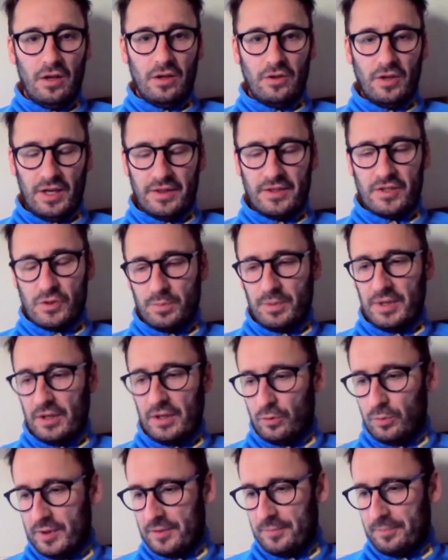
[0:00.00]
You had the
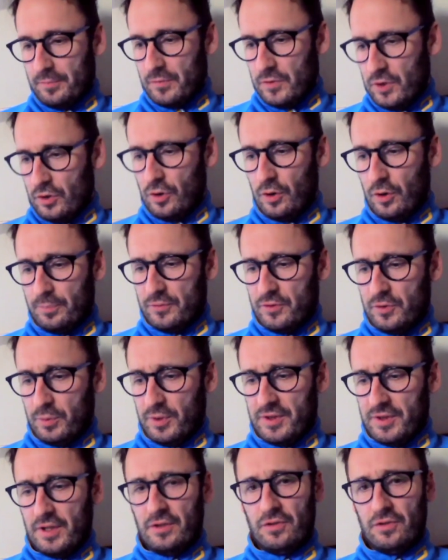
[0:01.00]
spell when you got
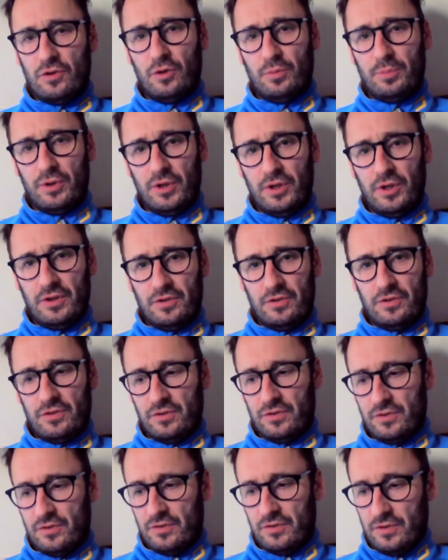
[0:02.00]
within two
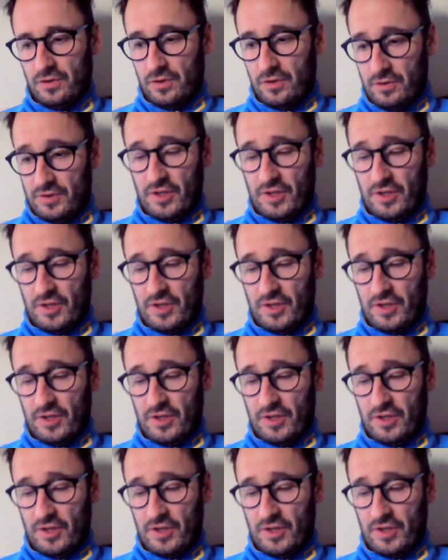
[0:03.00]
points.